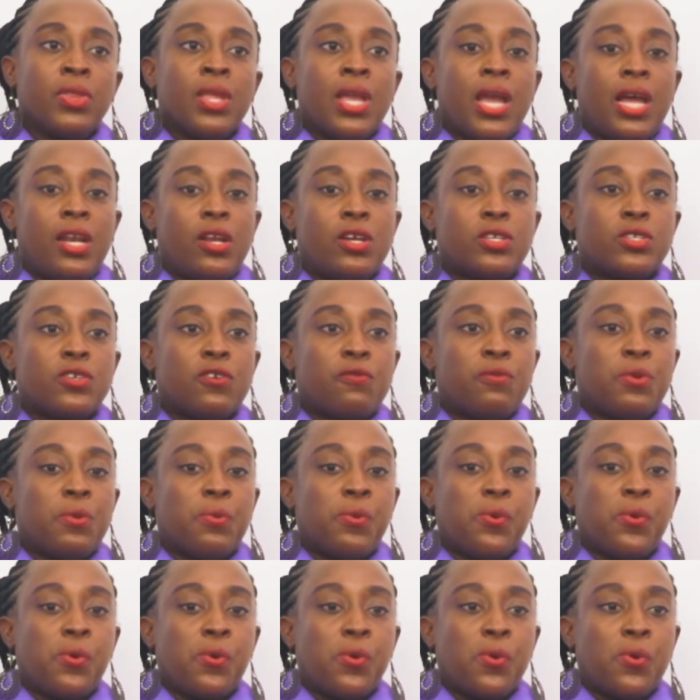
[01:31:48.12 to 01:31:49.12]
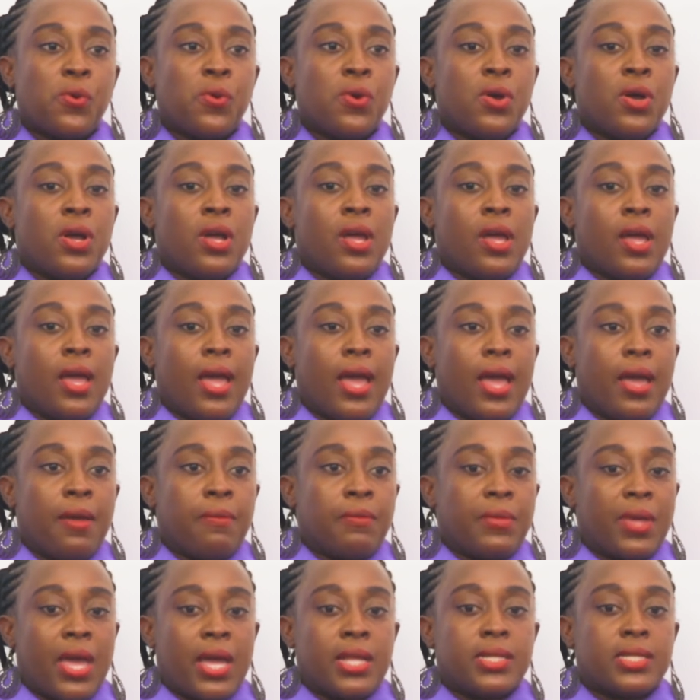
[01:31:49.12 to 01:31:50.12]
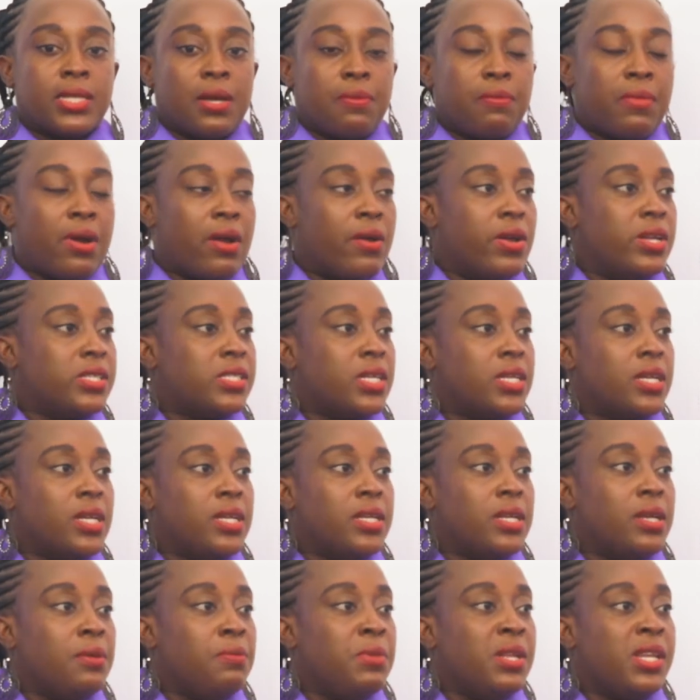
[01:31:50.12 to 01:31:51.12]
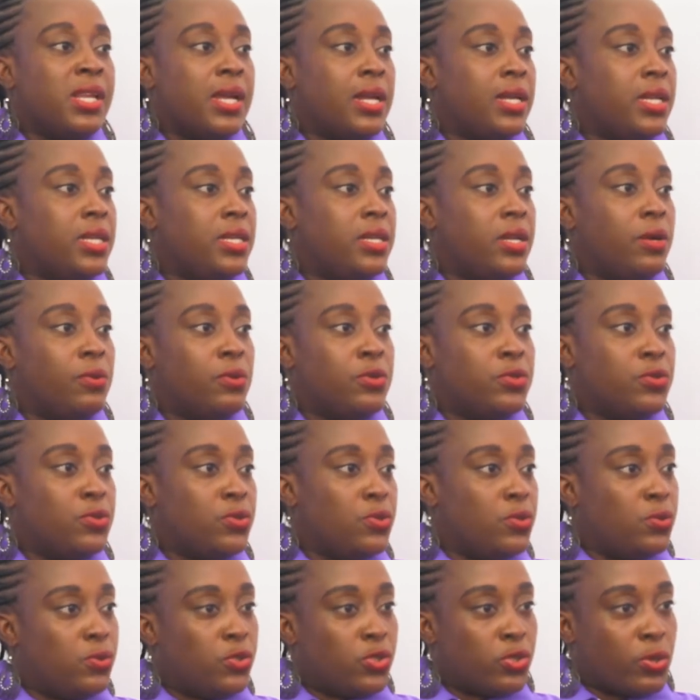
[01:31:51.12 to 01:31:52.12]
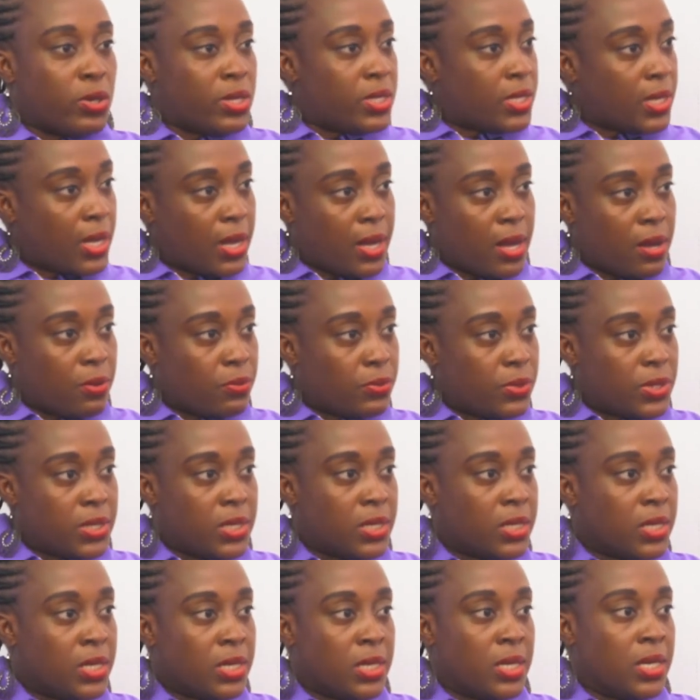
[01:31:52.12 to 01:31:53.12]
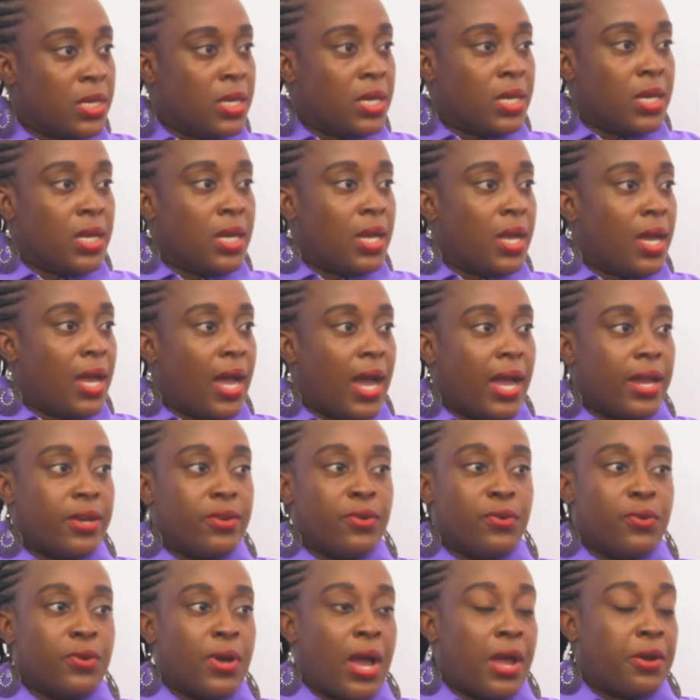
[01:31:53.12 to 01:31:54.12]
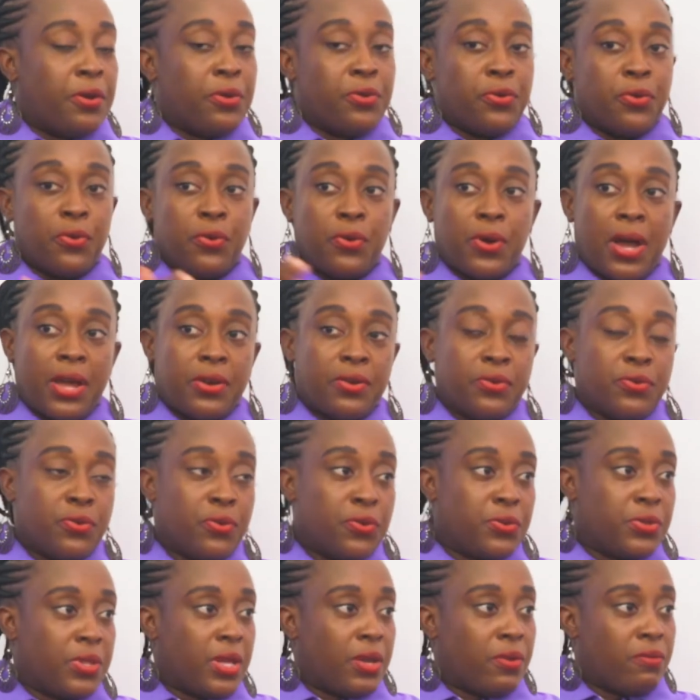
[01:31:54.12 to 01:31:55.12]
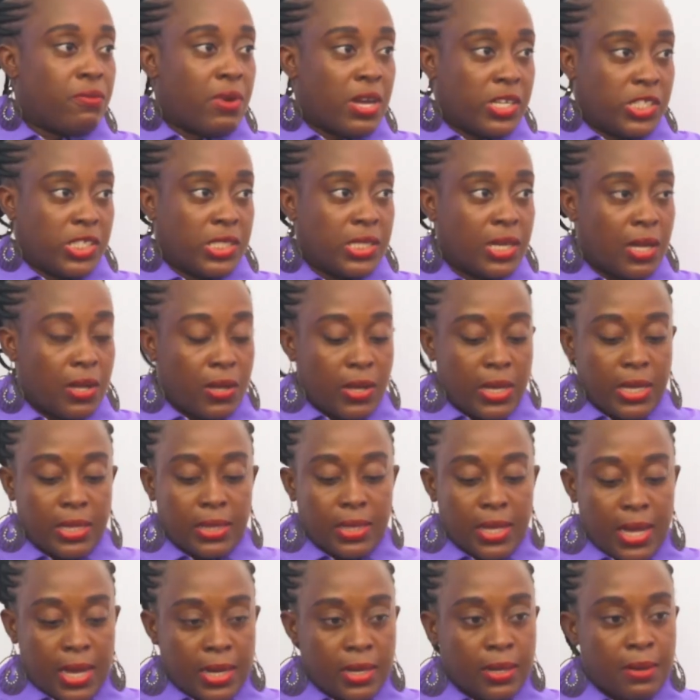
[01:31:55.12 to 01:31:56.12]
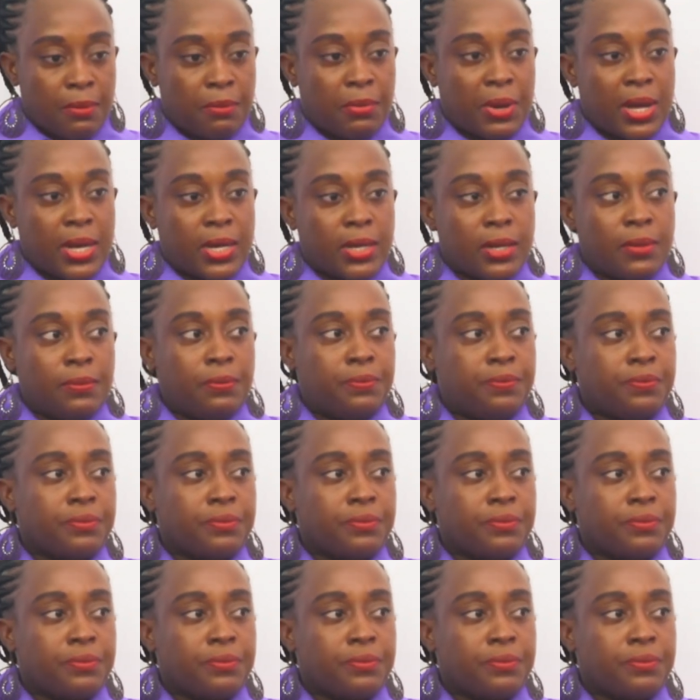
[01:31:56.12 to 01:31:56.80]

A lot of people enter marriage and then immediately they want to do joint accounts. I don't know the rationale in that, but